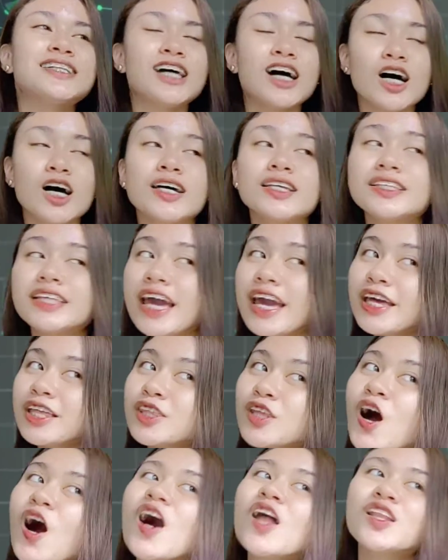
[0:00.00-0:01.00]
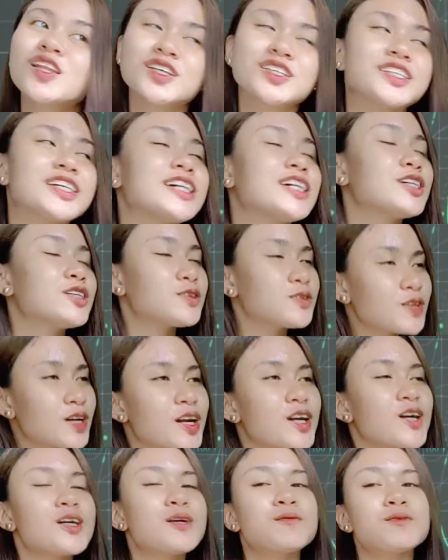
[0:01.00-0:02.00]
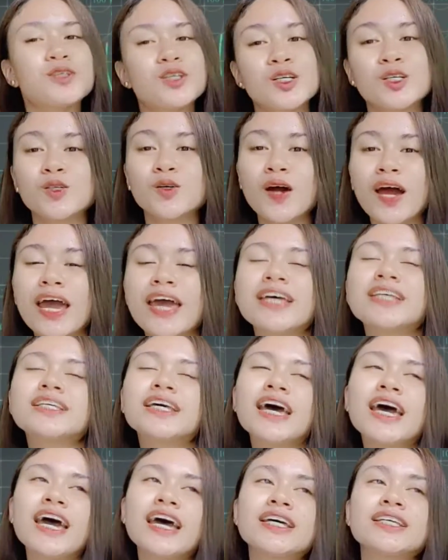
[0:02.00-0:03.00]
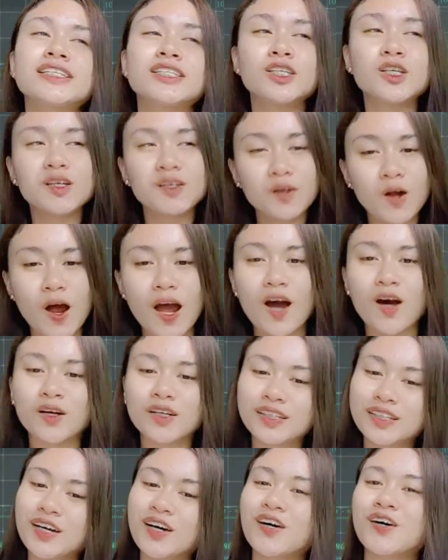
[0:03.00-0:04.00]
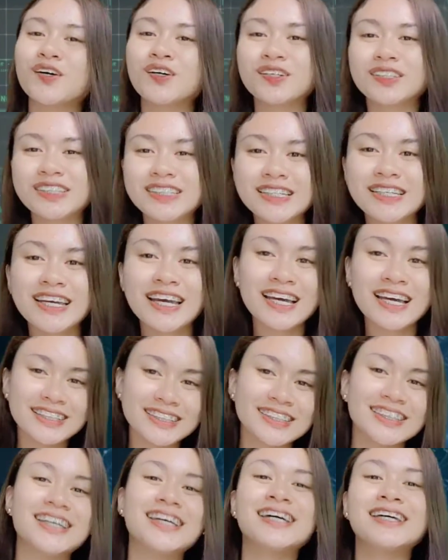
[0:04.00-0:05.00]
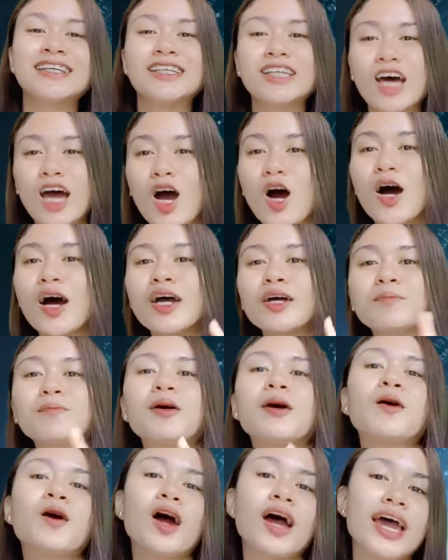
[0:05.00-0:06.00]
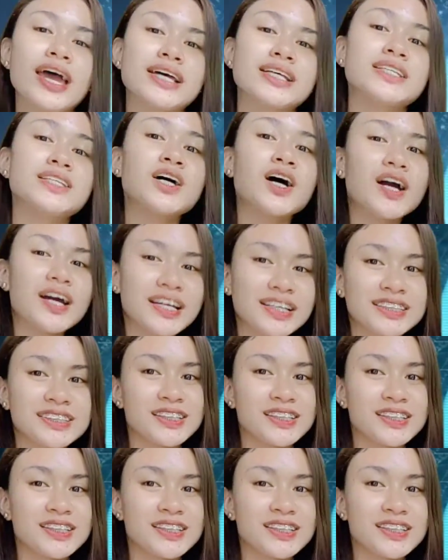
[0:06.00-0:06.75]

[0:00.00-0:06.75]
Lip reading: technology. Raise your hands, your techno hands. Bob your head if you